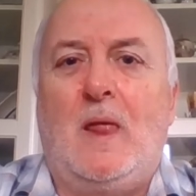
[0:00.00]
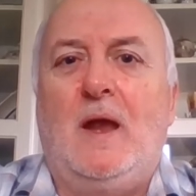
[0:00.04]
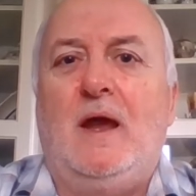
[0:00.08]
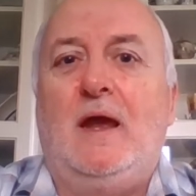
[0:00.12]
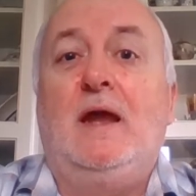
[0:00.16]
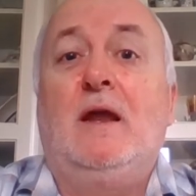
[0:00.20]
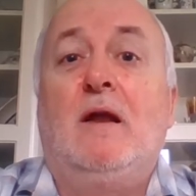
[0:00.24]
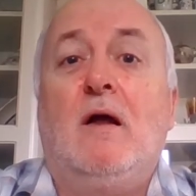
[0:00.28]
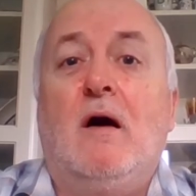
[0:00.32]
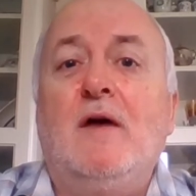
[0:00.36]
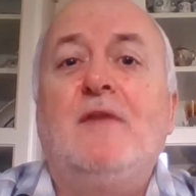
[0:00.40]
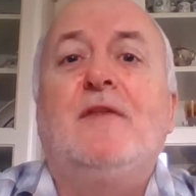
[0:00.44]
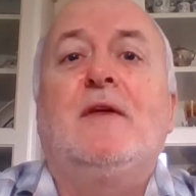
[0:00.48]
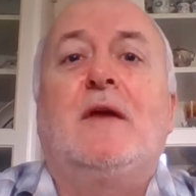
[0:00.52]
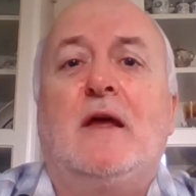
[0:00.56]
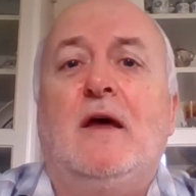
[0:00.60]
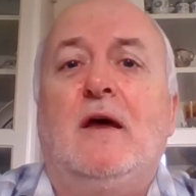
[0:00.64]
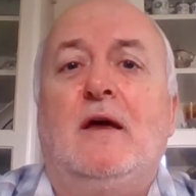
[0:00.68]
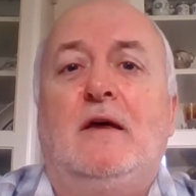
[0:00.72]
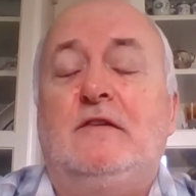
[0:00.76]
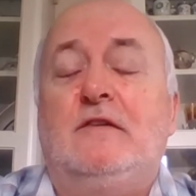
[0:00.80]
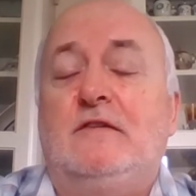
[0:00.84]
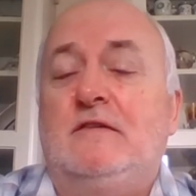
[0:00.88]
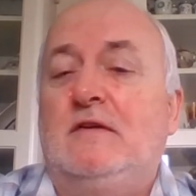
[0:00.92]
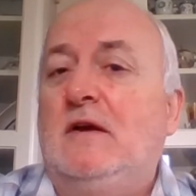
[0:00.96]
In either
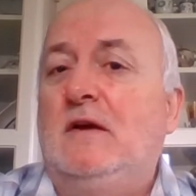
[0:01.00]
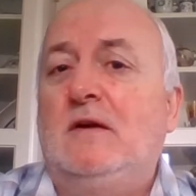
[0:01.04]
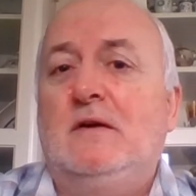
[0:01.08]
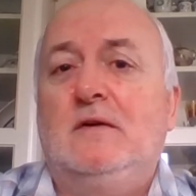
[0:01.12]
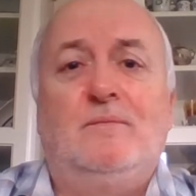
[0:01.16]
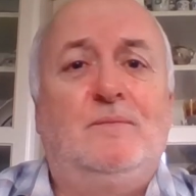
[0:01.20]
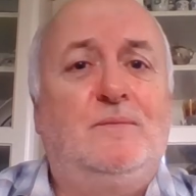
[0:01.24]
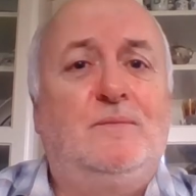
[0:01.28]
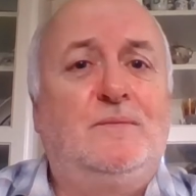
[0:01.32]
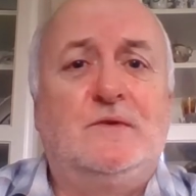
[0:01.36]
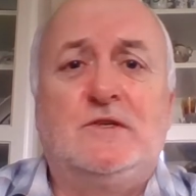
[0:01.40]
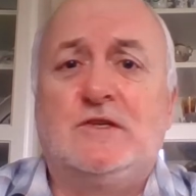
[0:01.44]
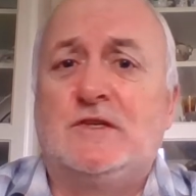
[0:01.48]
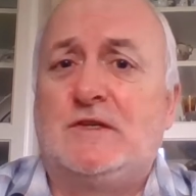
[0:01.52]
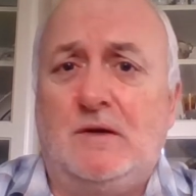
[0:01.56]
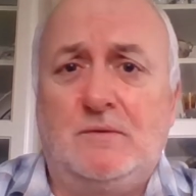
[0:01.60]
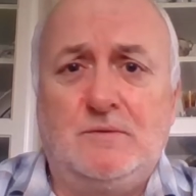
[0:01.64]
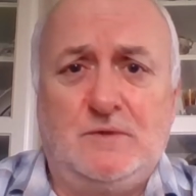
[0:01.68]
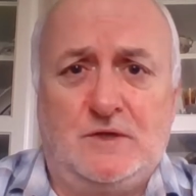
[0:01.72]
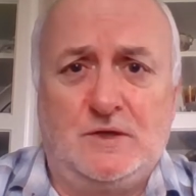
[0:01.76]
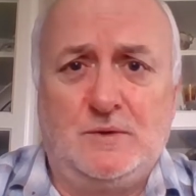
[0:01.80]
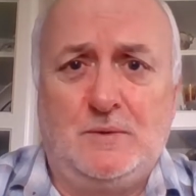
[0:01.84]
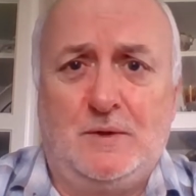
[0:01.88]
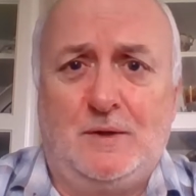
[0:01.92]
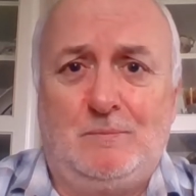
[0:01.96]
case, just
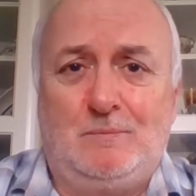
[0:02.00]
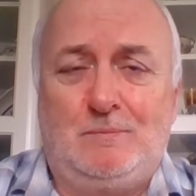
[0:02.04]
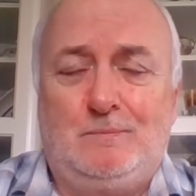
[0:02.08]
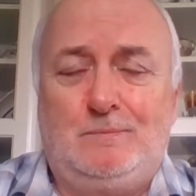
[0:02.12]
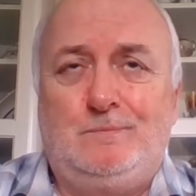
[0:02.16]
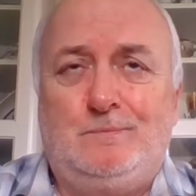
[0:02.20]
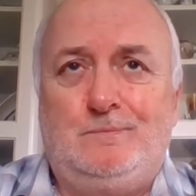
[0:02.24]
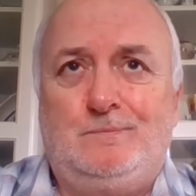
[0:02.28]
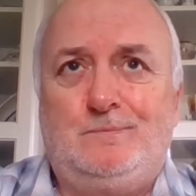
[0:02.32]
don't do it.